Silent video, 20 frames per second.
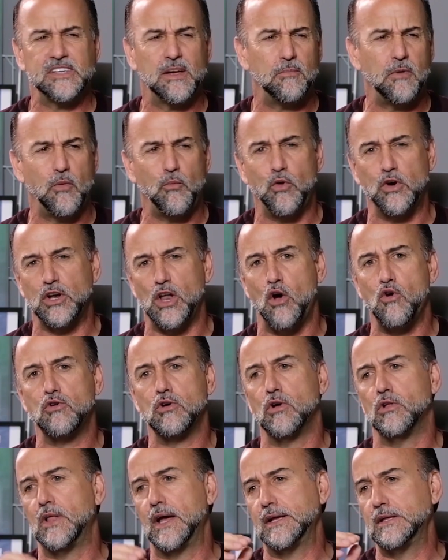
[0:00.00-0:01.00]
some of them were
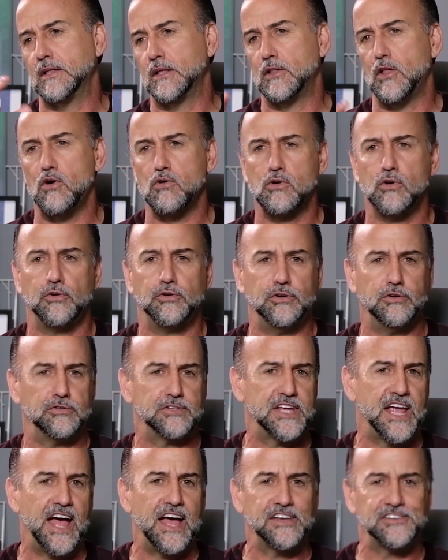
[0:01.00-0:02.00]
local, like the local
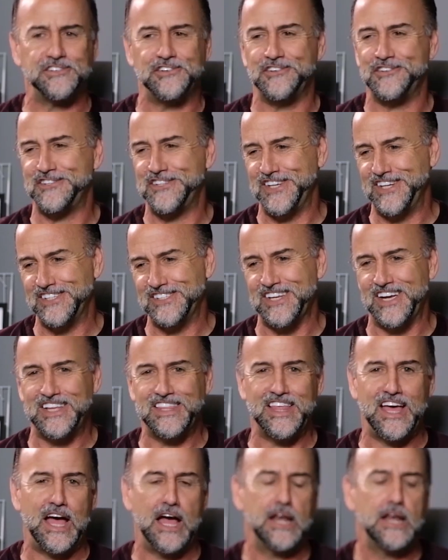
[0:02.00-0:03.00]
newscasters, things
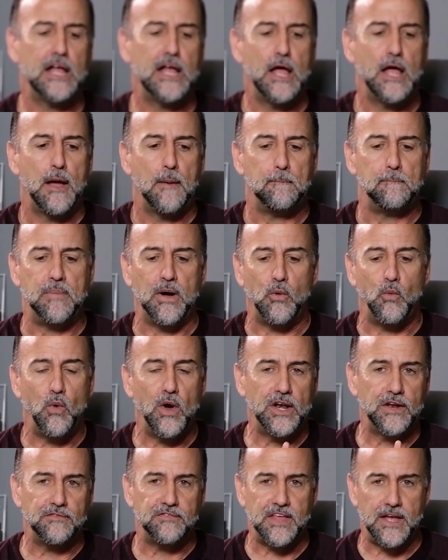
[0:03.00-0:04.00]
like that. But
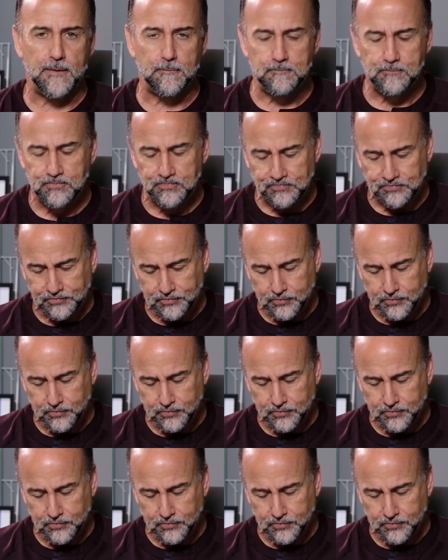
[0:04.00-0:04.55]
one of them